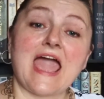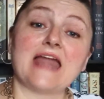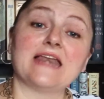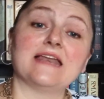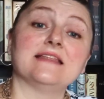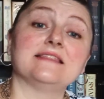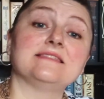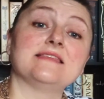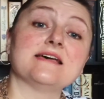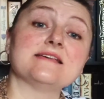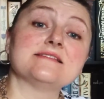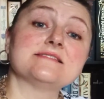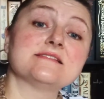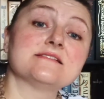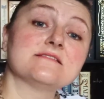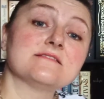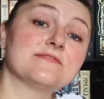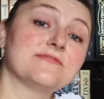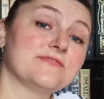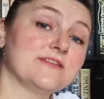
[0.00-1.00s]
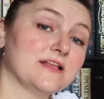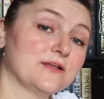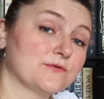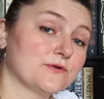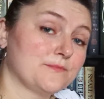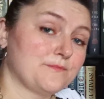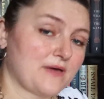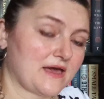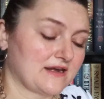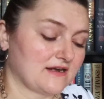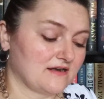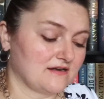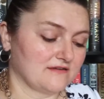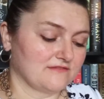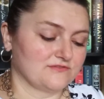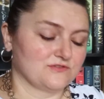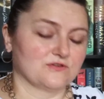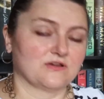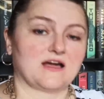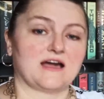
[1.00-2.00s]
and it doesn't feel
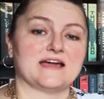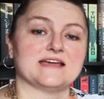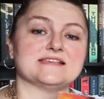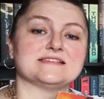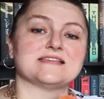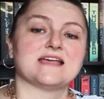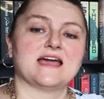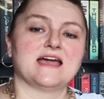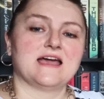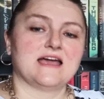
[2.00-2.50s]
repetitive, you guys.